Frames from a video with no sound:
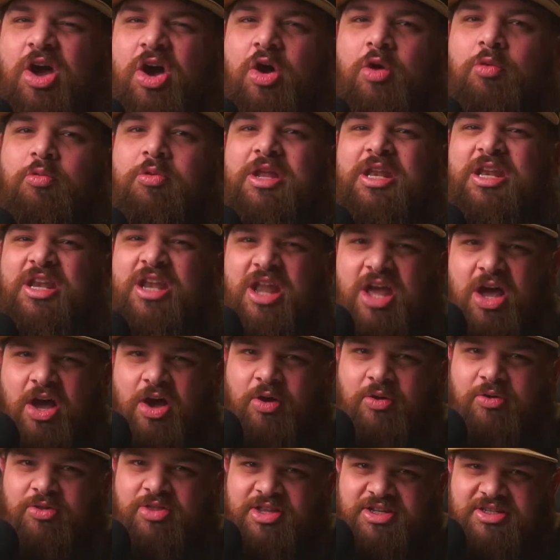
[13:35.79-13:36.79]
oh, we
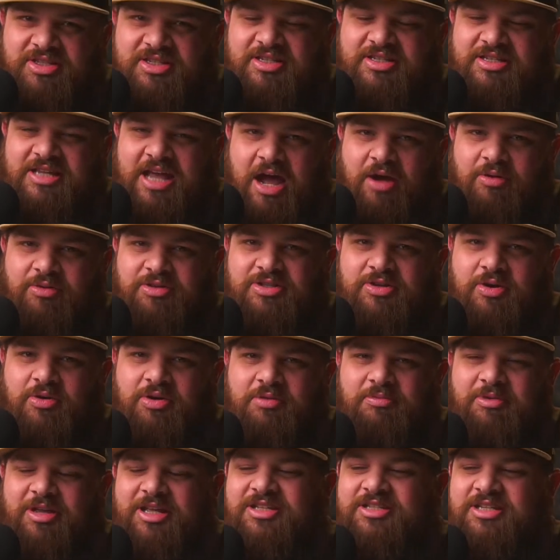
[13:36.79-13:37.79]
know this is how it's
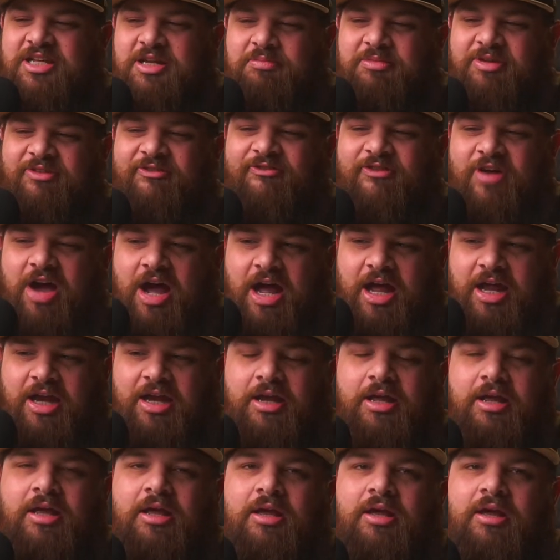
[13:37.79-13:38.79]
going to be. It's going to be
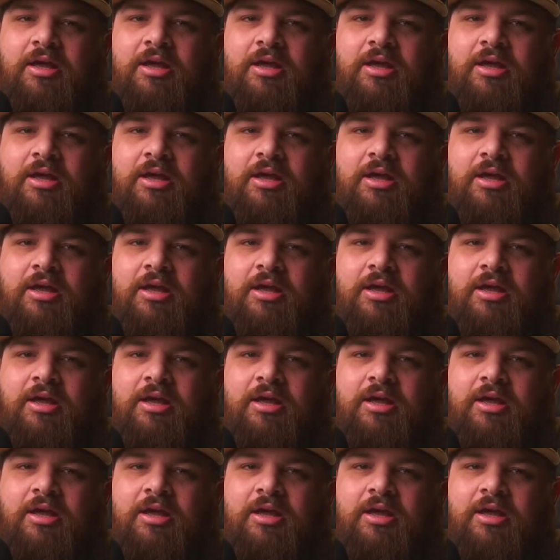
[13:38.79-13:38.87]
fine.